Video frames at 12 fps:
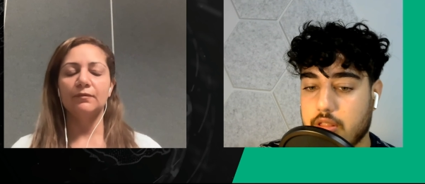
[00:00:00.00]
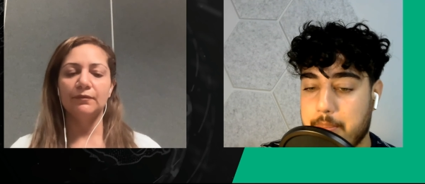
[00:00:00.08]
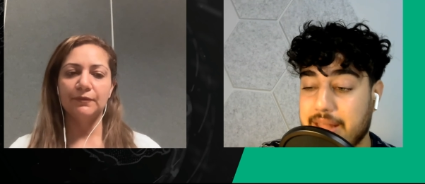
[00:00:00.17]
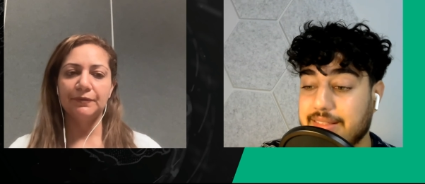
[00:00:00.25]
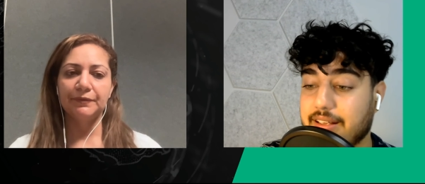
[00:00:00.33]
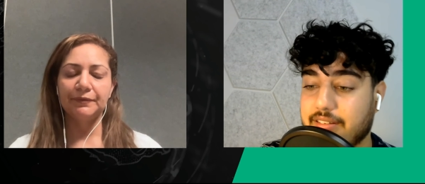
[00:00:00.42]
Speaker 1: the
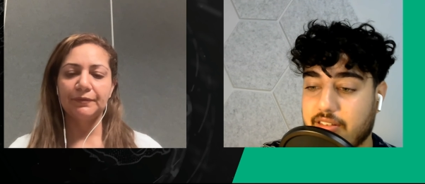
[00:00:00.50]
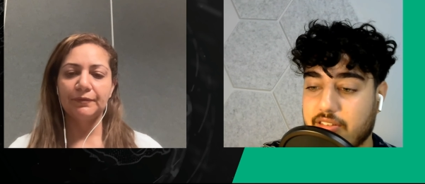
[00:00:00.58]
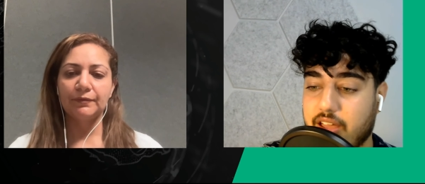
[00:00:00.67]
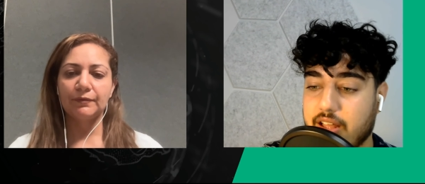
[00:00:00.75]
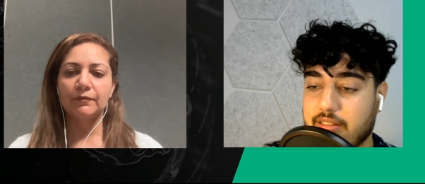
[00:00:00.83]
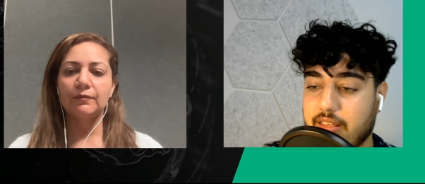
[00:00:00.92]
MedTech
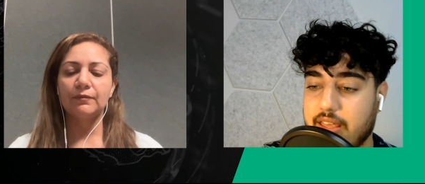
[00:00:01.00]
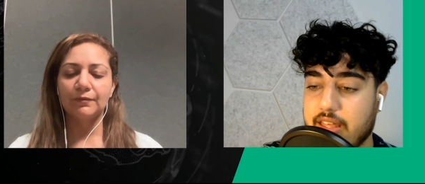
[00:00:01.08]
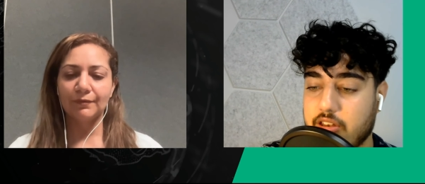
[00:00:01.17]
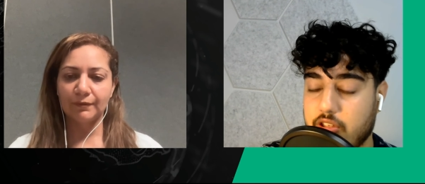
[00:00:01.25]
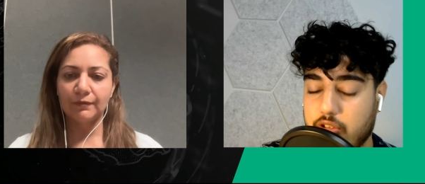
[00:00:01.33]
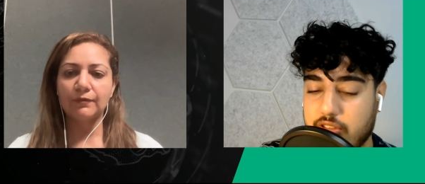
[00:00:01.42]
Society
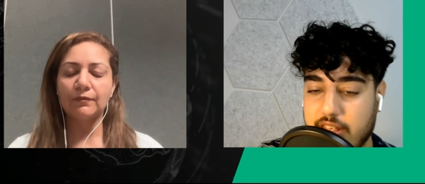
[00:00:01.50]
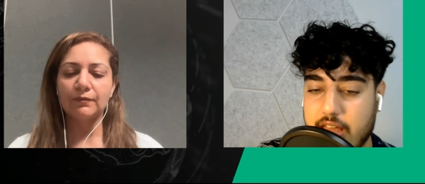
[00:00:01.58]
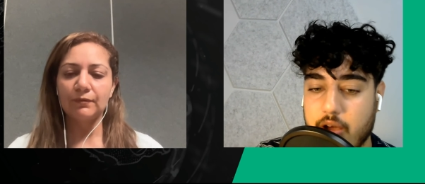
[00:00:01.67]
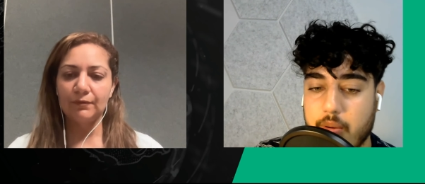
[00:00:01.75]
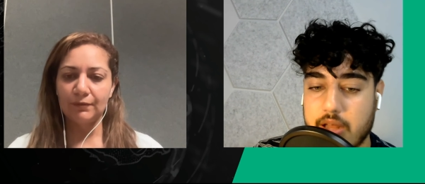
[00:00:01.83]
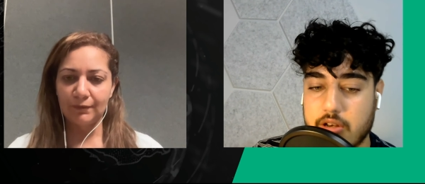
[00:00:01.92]
in
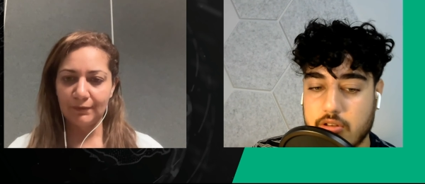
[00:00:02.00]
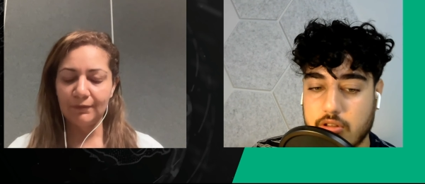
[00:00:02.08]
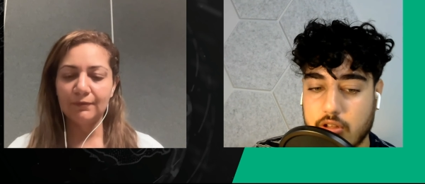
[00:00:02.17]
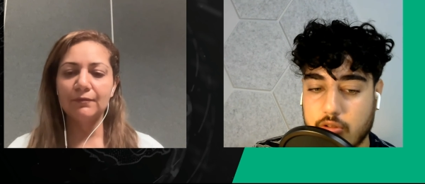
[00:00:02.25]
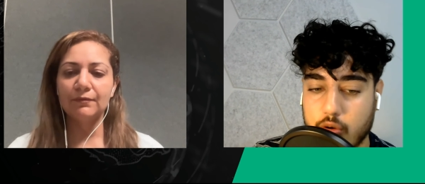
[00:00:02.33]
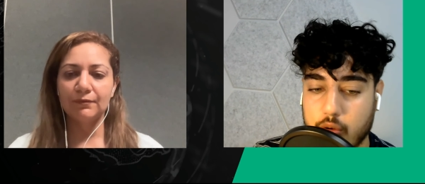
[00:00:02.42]
UCL, and the
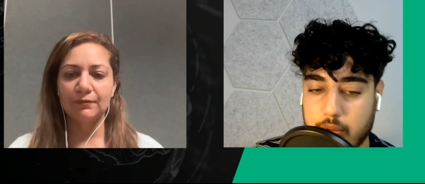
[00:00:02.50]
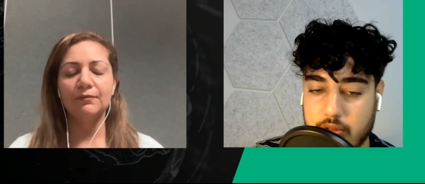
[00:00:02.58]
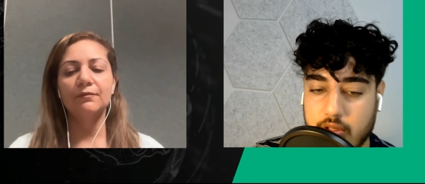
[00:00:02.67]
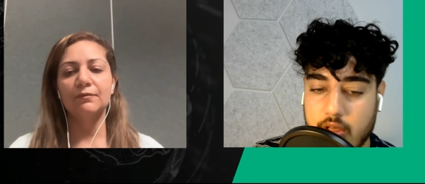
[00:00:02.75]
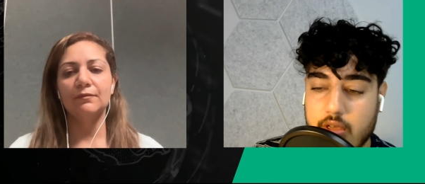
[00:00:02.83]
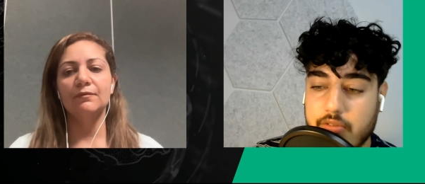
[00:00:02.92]
talk was
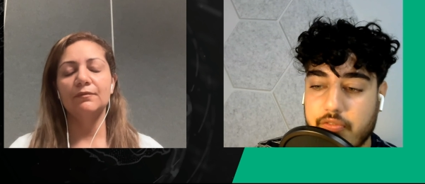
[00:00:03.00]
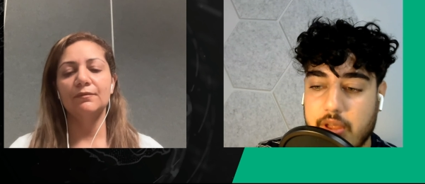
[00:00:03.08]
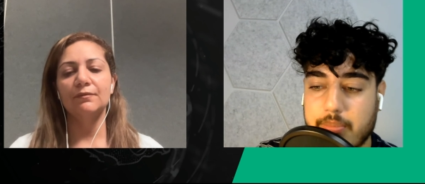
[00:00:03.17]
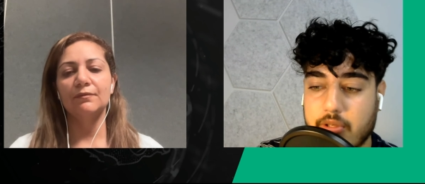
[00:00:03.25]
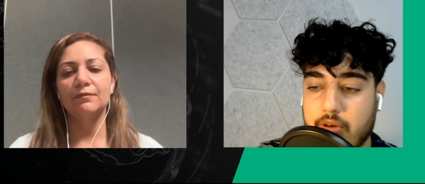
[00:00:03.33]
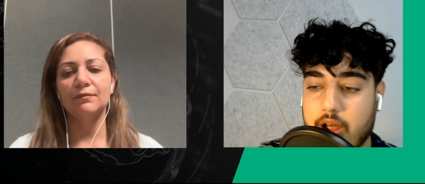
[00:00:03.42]

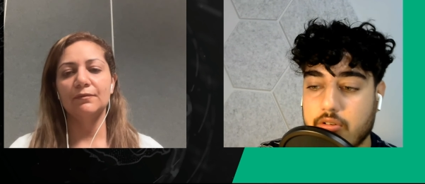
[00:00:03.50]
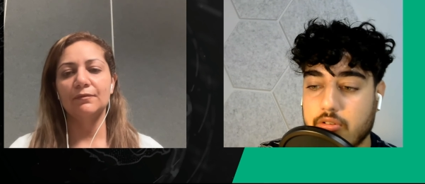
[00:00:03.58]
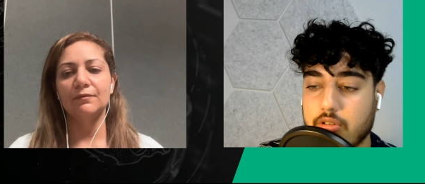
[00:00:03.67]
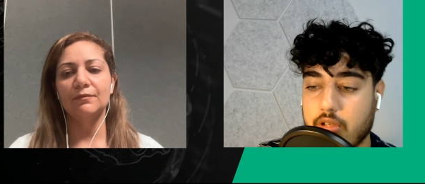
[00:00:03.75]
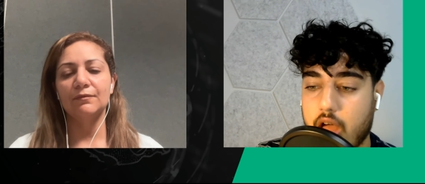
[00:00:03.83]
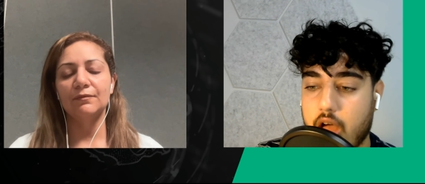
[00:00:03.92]
themed
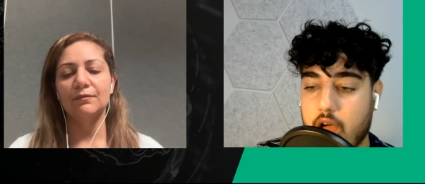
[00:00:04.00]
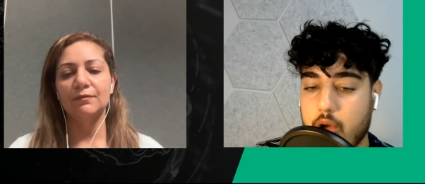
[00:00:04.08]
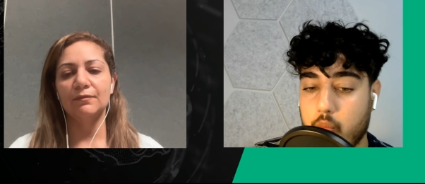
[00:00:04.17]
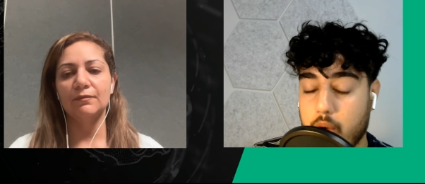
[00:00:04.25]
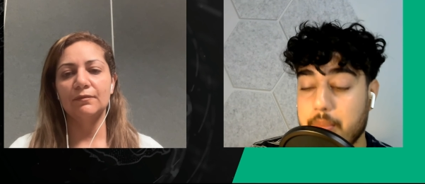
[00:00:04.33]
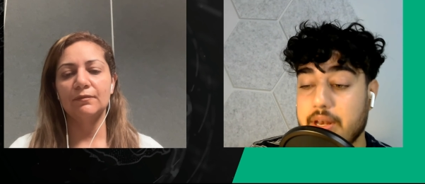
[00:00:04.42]
around uh,
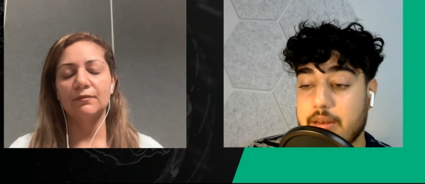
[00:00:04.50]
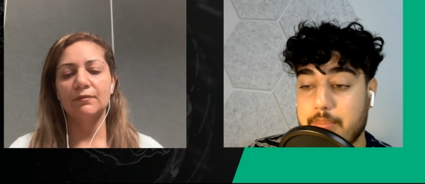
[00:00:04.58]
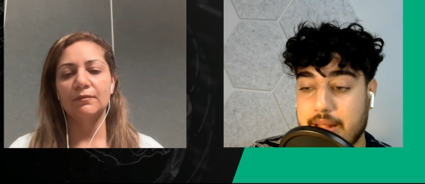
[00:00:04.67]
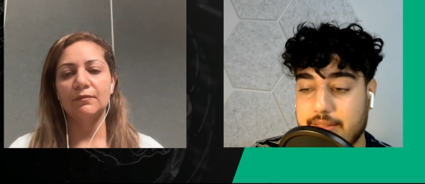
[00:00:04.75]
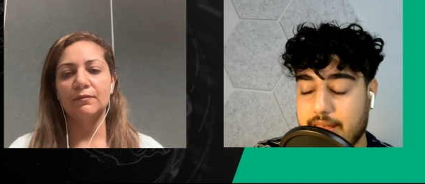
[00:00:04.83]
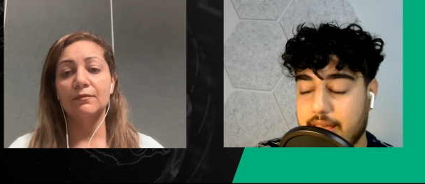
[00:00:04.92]
women in
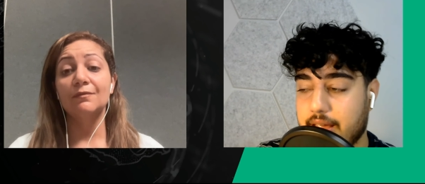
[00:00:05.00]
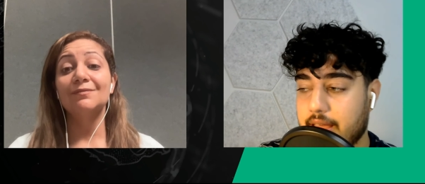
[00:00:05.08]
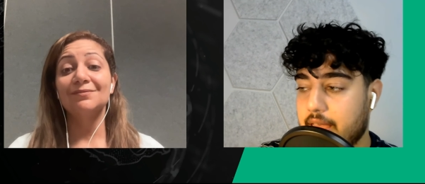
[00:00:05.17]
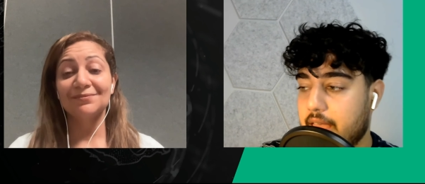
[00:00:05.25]
medtech.